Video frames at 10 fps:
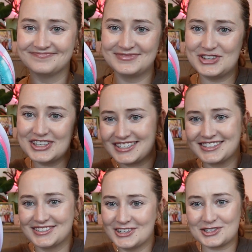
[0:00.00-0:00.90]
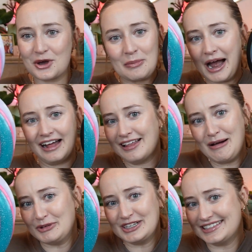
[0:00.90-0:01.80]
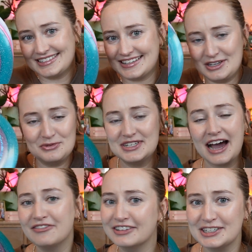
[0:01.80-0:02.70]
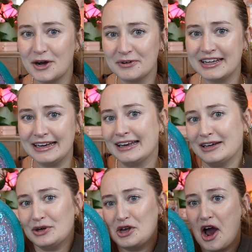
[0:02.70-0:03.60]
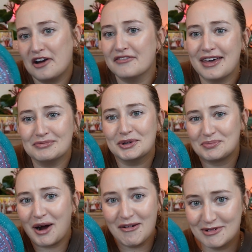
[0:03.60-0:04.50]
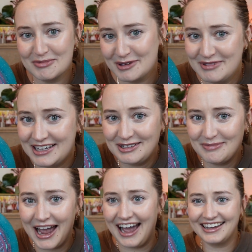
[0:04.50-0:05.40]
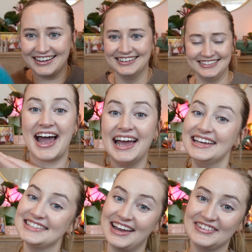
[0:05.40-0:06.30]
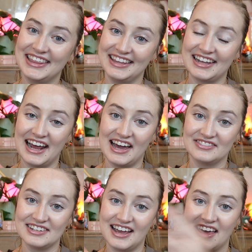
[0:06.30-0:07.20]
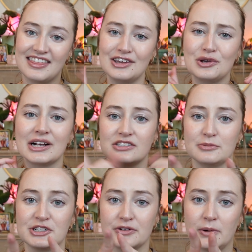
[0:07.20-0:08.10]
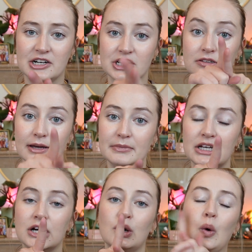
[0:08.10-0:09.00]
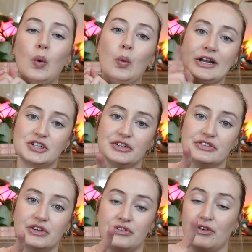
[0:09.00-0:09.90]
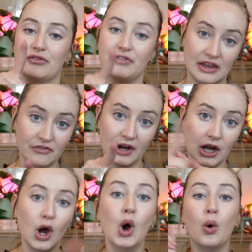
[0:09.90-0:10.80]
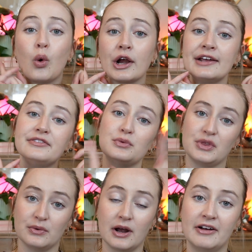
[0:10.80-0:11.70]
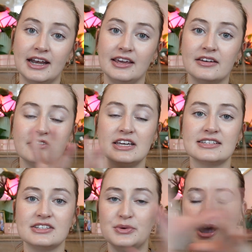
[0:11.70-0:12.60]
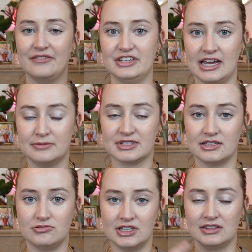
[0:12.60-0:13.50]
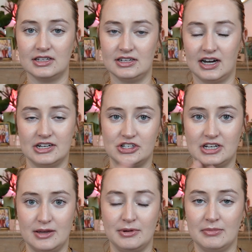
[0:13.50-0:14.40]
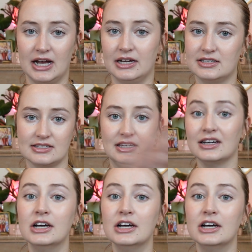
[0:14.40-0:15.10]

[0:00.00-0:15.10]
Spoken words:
just go buy a lot more discs that you definitely don't need, and none of them will probably make your bag. That is everything that I have today. Thank you guys so much for watching. Let me know which disc is your favorite, or if you throw any of these and you have tips that you think that I should keep in mind, because like,